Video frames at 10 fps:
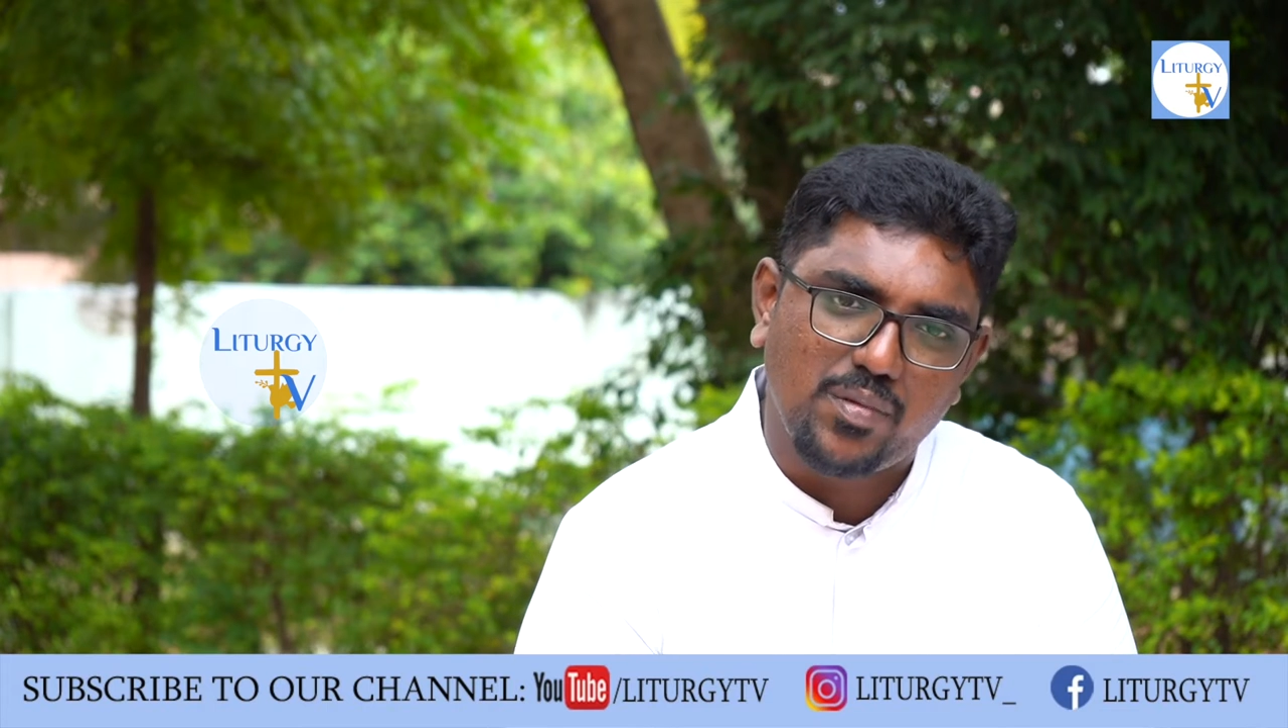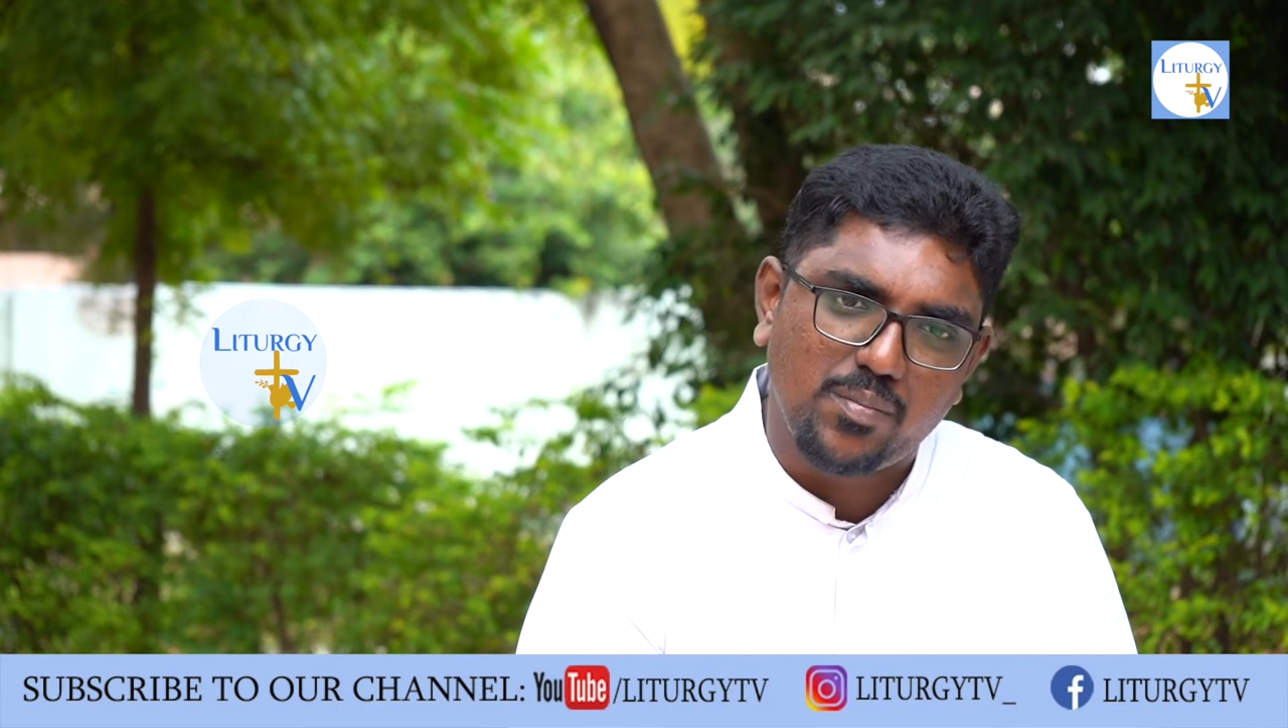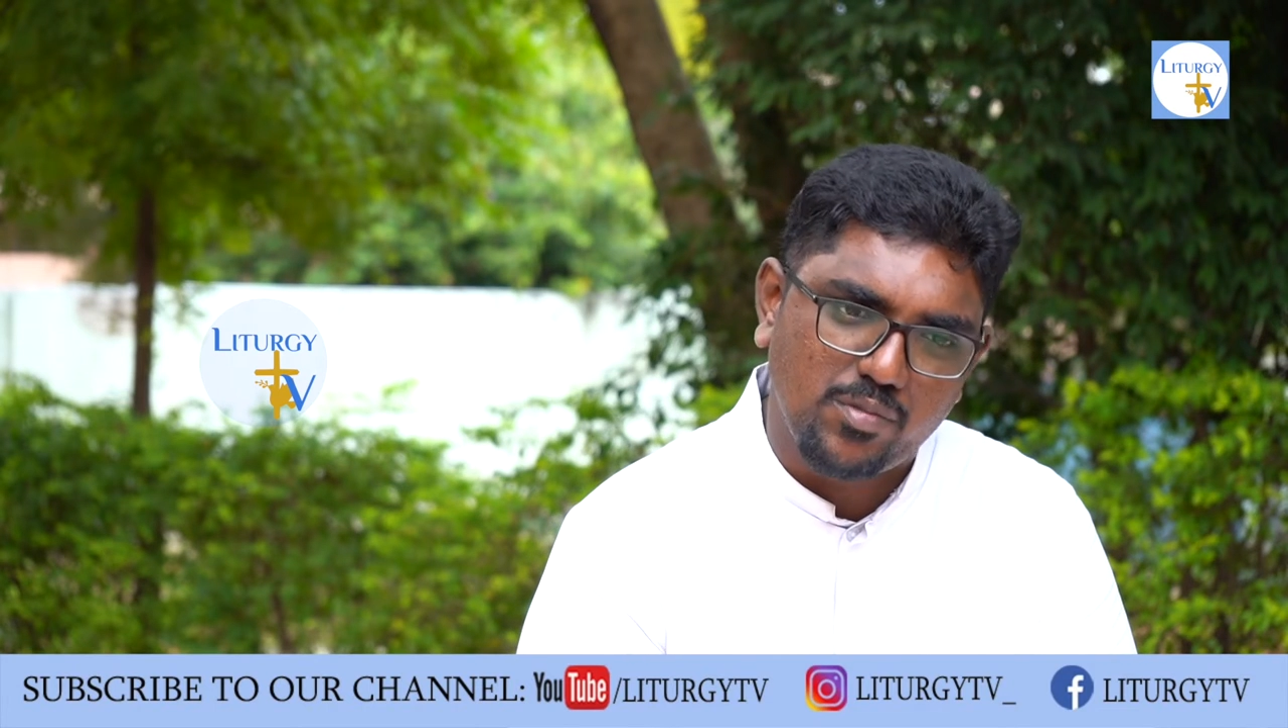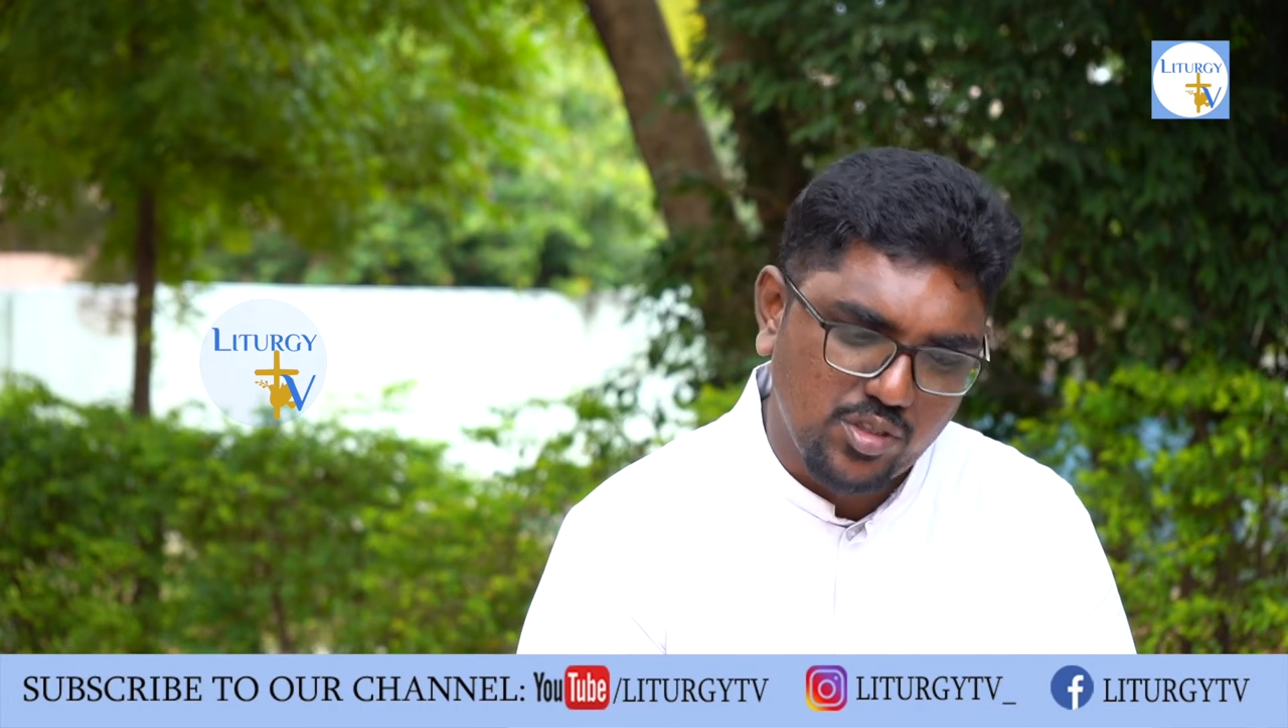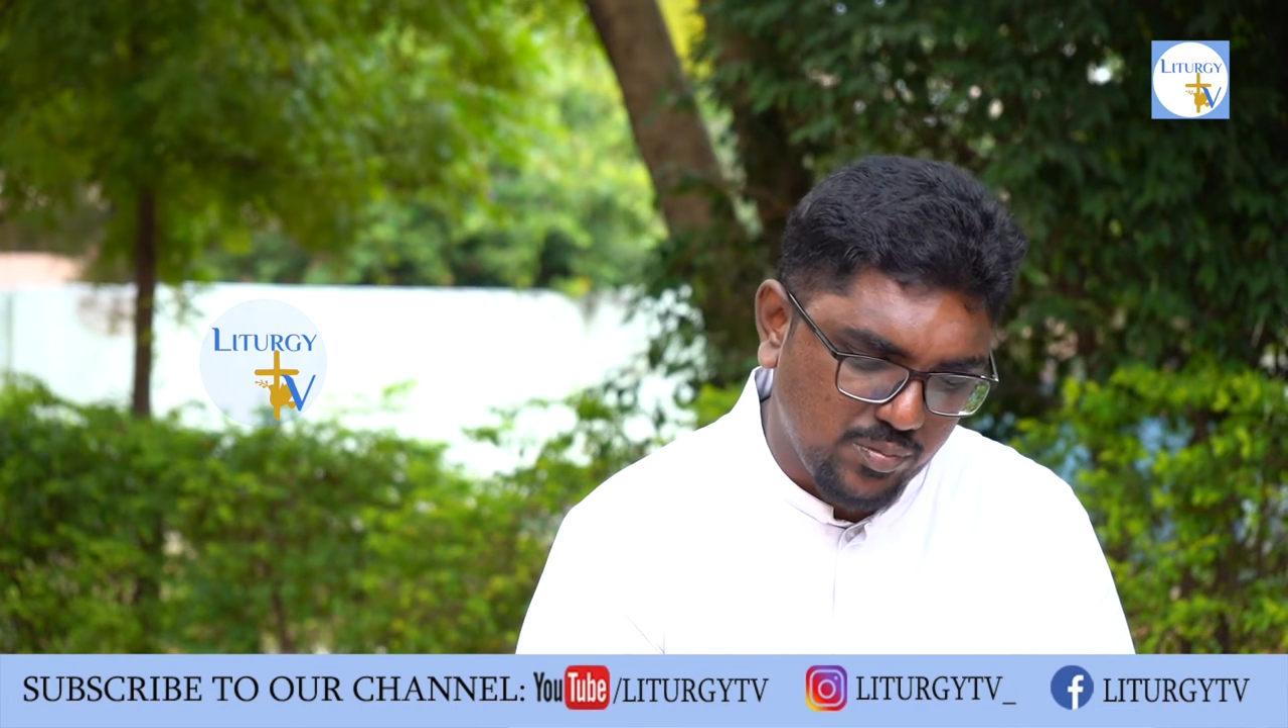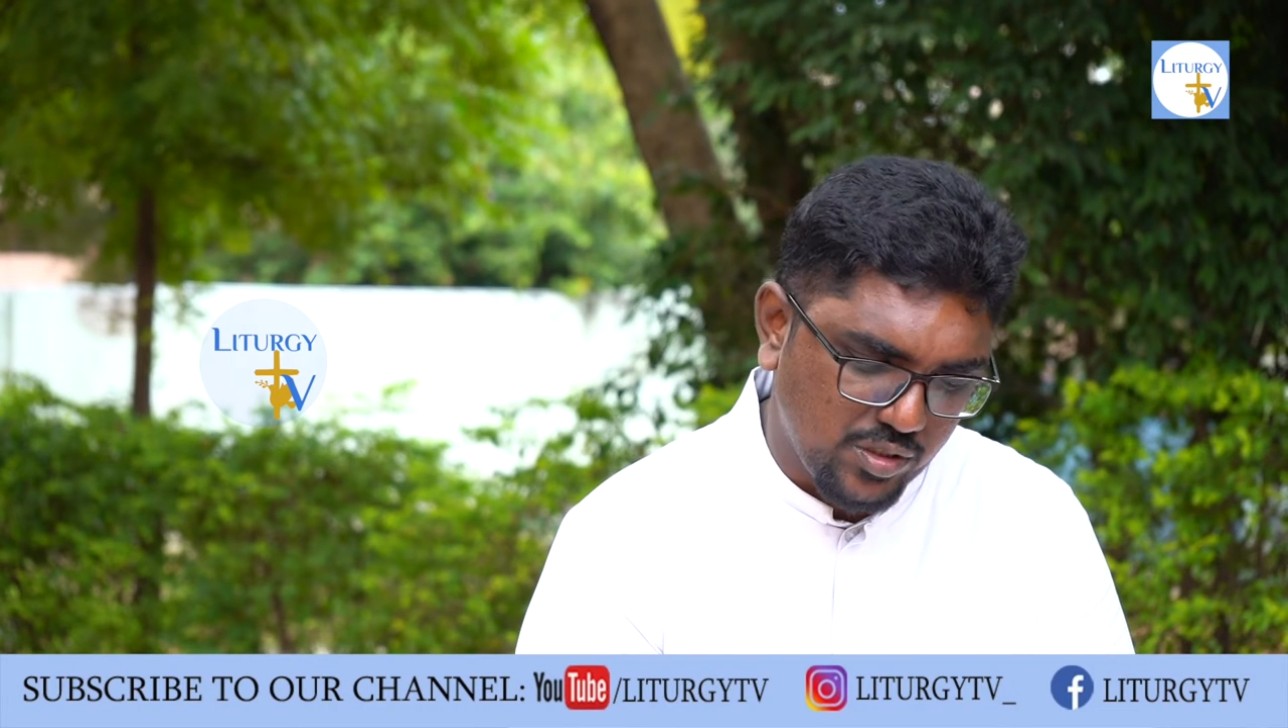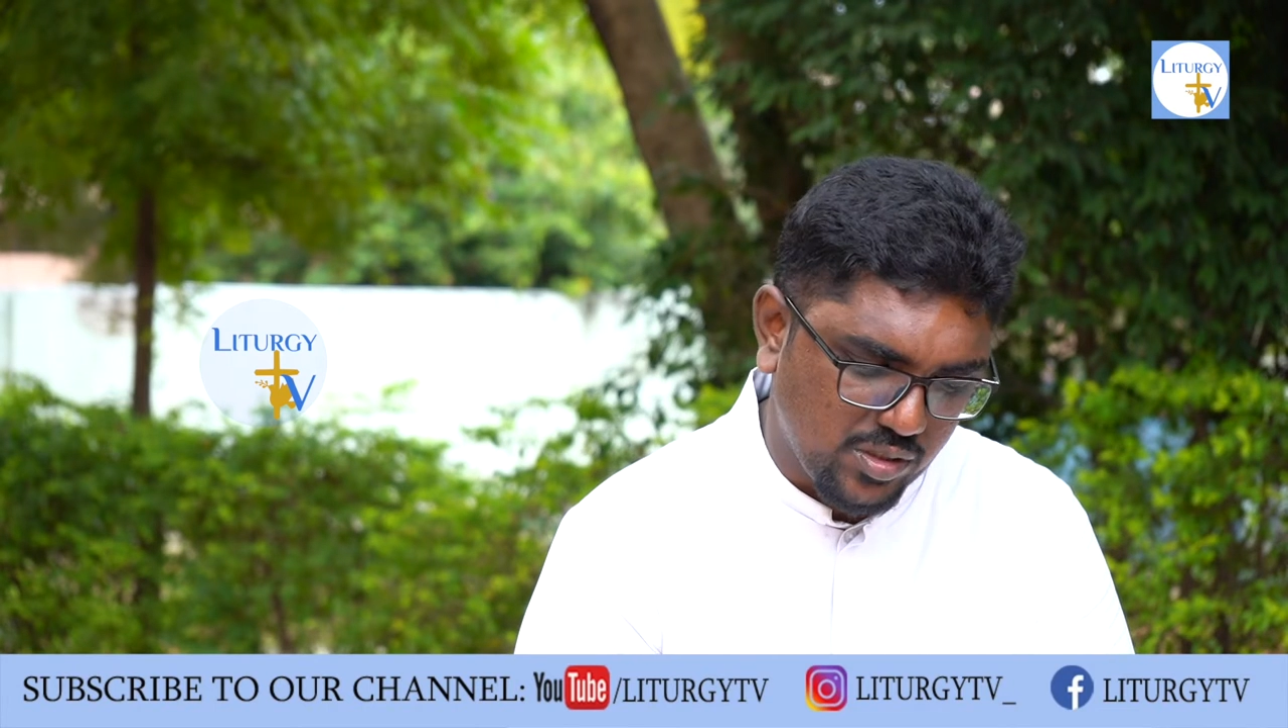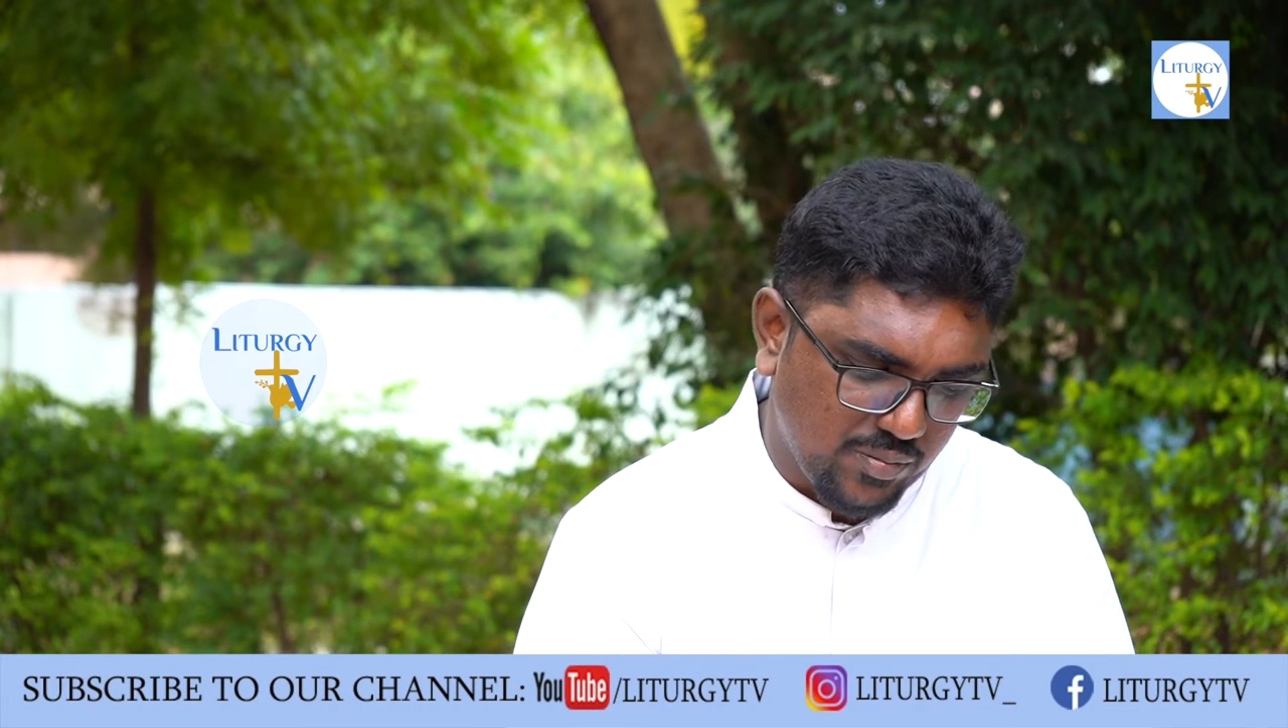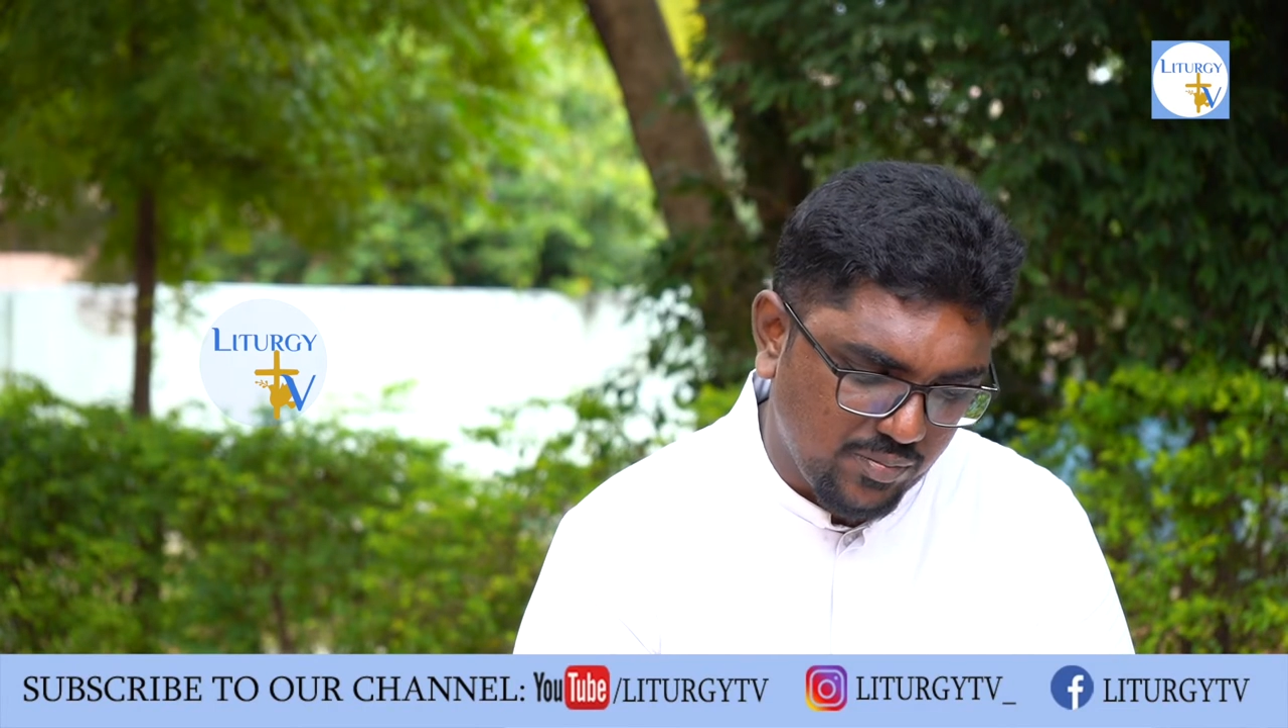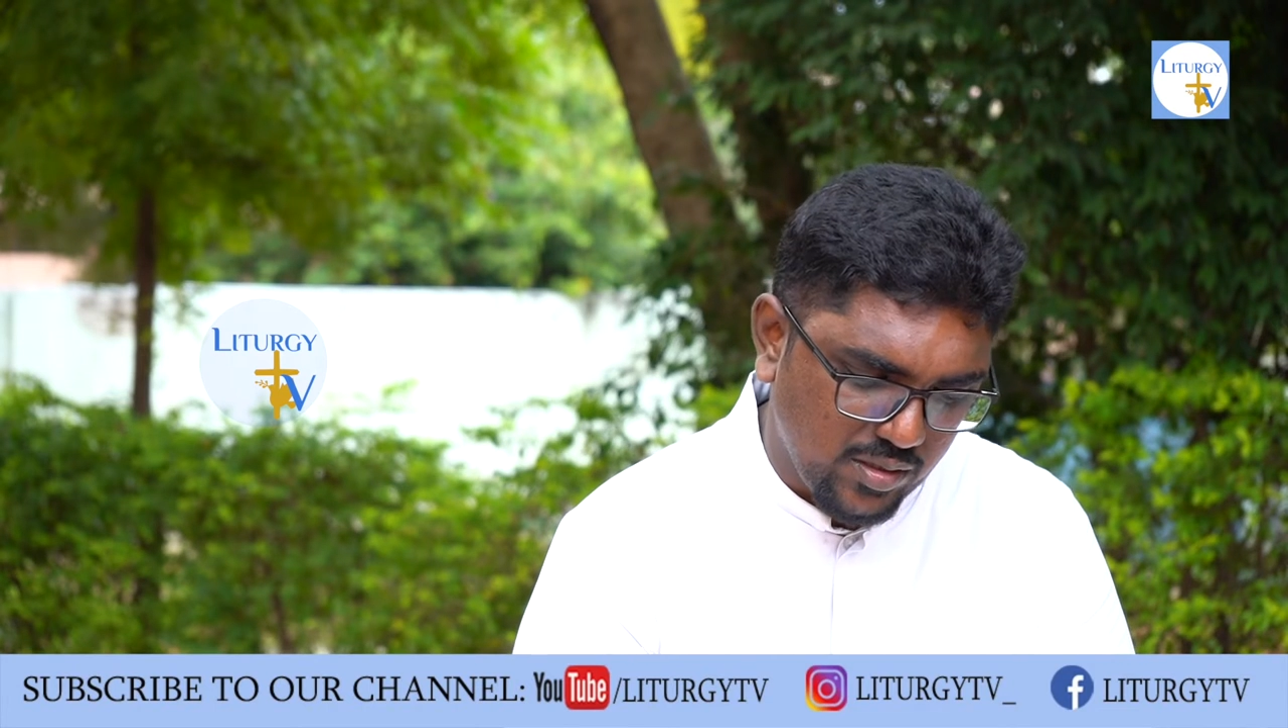Ambrose,
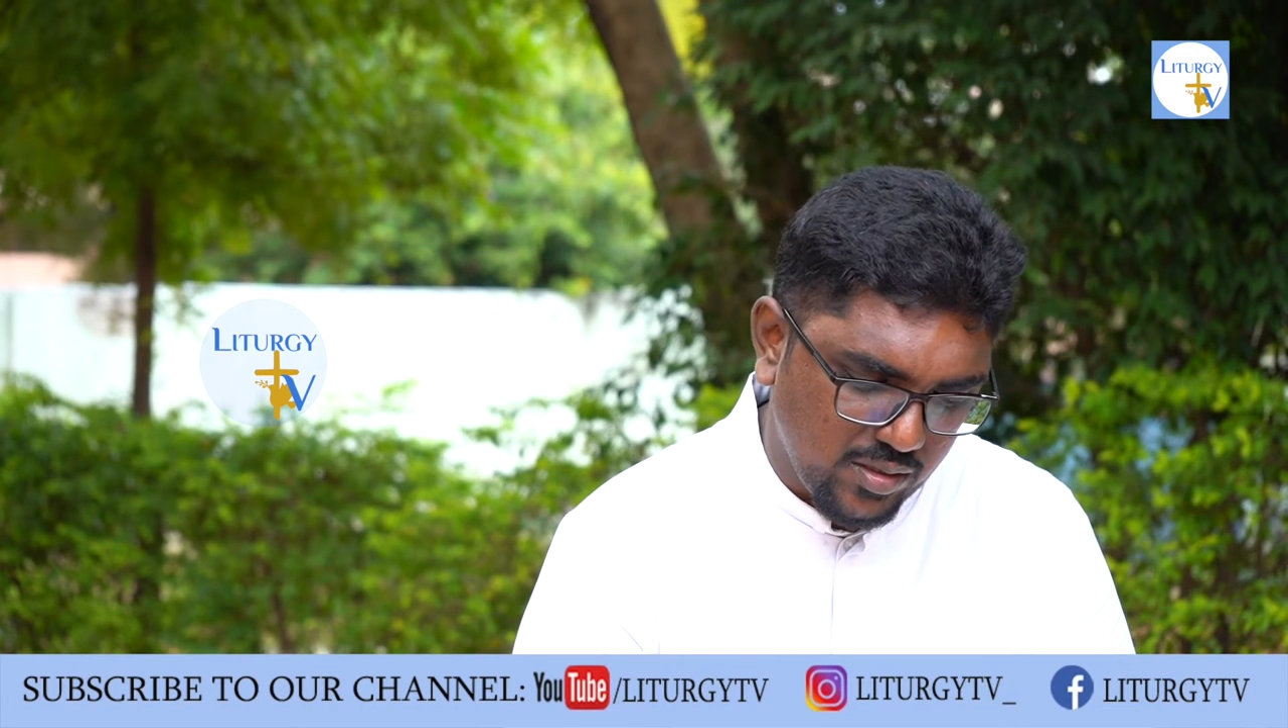Bishop.